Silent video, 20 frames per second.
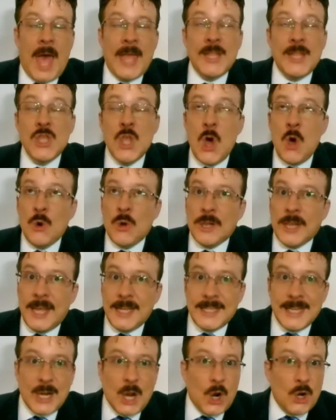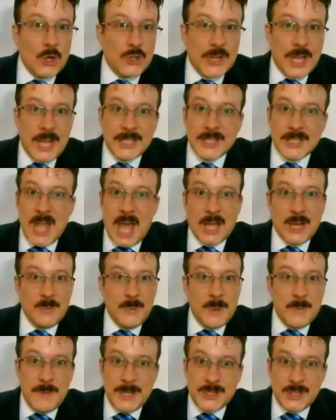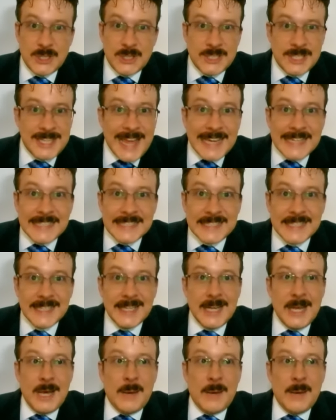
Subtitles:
I know Clayton Kershaw is not going to be pitching tonight,